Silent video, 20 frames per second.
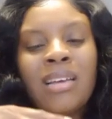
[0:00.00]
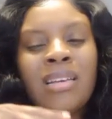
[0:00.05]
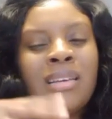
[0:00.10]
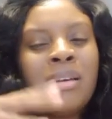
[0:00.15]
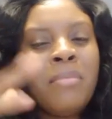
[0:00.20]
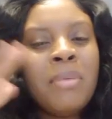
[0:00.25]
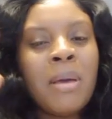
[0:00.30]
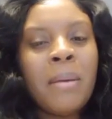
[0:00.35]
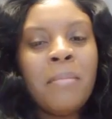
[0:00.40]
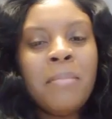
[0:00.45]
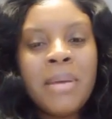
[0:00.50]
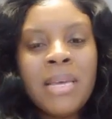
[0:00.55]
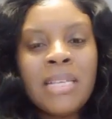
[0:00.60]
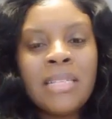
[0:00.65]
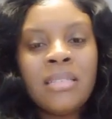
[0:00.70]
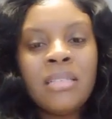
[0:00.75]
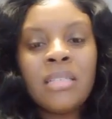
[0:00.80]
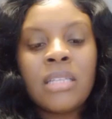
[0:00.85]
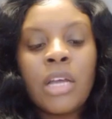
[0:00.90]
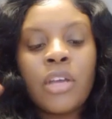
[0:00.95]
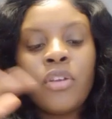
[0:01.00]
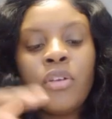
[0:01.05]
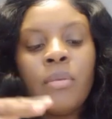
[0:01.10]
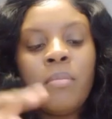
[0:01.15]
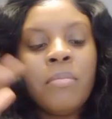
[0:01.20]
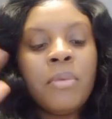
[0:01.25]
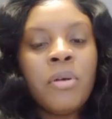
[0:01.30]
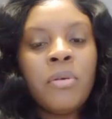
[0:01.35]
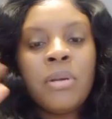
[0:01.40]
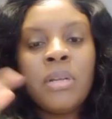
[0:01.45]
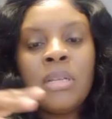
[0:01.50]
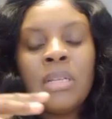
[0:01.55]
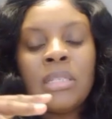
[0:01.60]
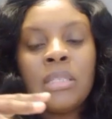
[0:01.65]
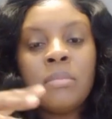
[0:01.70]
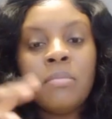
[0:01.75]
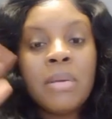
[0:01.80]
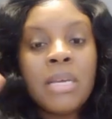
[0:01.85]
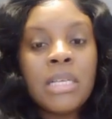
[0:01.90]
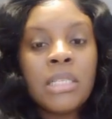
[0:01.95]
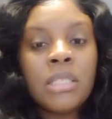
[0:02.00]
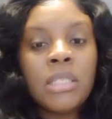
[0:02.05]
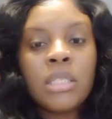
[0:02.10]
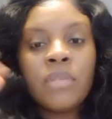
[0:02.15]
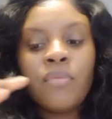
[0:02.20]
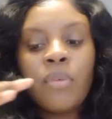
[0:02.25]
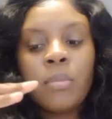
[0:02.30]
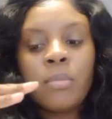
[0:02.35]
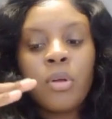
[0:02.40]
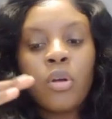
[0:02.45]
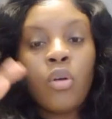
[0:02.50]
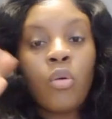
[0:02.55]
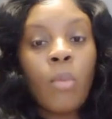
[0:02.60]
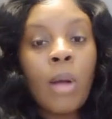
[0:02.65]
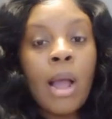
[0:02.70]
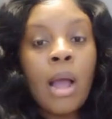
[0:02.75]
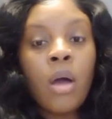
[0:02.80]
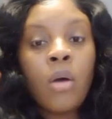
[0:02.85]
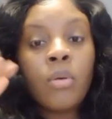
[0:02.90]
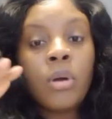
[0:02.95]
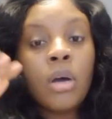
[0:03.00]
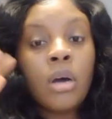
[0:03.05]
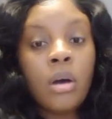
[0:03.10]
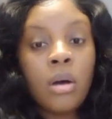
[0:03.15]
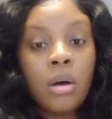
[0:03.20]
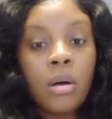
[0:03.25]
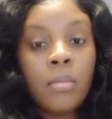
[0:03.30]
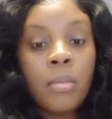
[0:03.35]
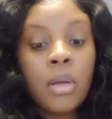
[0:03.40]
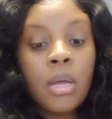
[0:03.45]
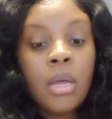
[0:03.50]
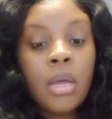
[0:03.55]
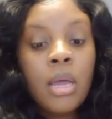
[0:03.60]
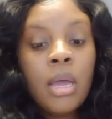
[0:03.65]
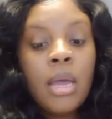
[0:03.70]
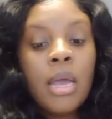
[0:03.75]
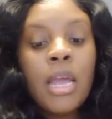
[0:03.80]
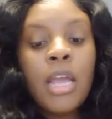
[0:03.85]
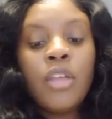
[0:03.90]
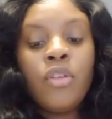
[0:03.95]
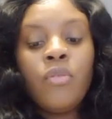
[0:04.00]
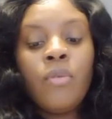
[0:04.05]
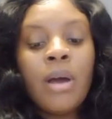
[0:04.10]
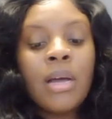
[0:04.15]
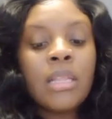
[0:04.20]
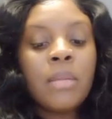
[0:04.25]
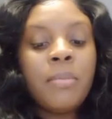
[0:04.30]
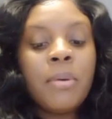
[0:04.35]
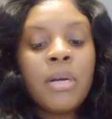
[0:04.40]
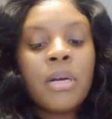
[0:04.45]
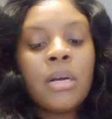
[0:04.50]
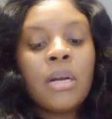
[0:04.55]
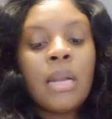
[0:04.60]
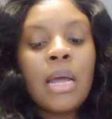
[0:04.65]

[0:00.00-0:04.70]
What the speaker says: it could be a business. Like, you're building this business from the ground up. And you're going to have to put in a